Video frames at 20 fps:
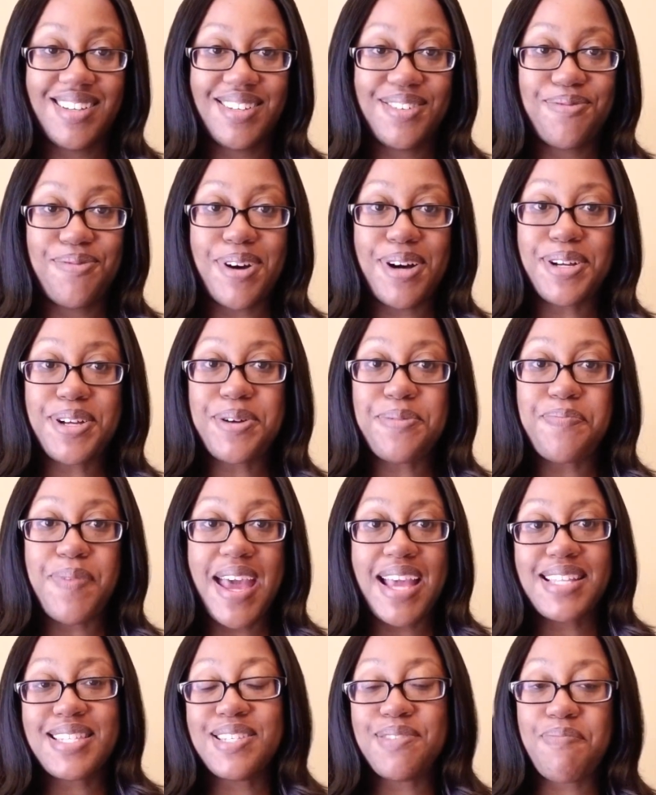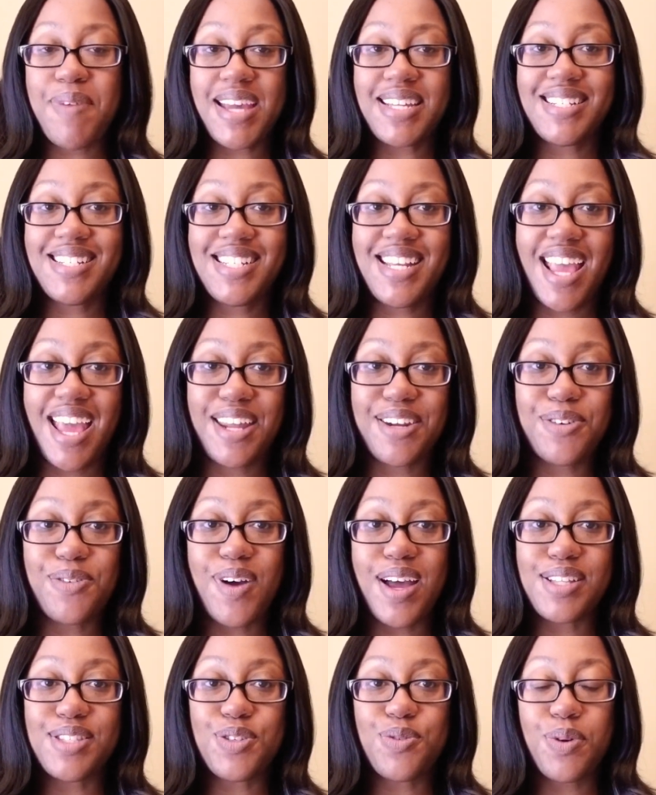Welcome back to my channel.
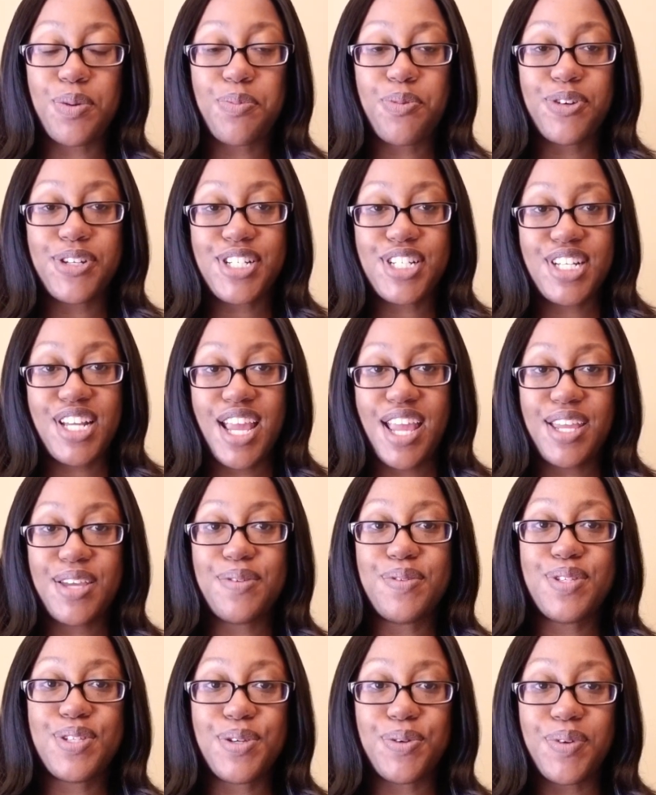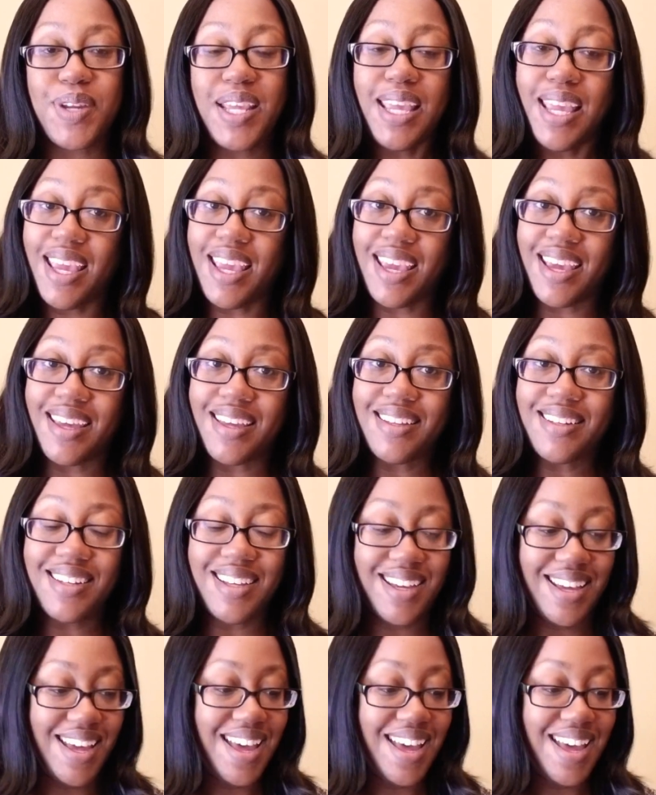I do appreciate you tuning in.